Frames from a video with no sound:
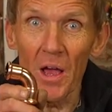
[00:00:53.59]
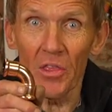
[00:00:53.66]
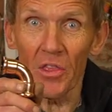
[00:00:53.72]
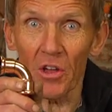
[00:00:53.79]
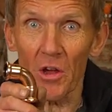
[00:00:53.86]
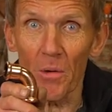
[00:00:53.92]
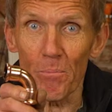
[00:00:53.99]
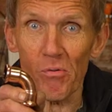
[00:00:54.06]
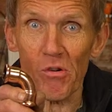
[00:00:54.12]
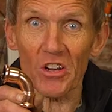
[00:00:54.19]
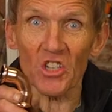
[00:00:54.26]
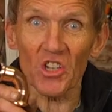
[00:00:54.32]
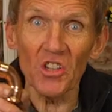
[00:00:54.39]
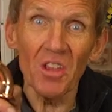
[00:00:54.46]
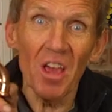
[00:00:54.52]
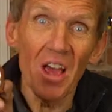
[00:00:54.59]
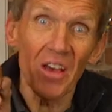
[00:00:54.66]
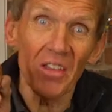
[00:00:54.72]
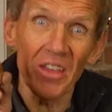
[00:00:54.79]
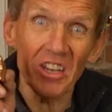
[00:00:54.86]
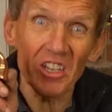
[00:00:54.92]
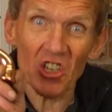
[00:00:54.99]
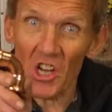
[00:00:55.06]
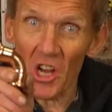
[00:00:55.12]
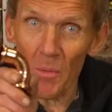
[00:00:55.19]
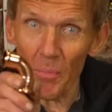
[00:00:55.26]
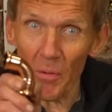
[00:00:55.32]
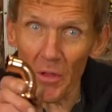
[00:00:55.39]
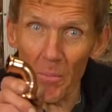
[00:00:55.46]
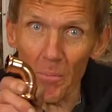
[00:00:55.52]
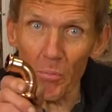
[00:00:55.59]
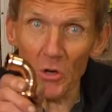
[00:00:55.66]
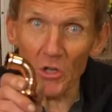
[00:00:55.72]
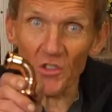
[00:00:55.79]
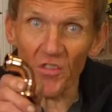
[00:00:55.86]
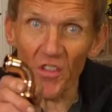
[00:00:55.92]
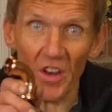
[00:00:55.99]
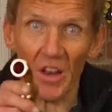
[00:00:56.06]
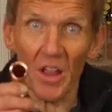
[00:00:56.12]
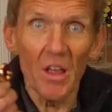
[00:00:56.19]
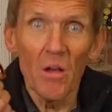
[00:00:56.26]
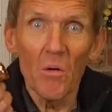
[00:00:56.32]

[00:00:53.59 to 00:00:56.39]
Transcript: than compression and they're cheaper than push fit,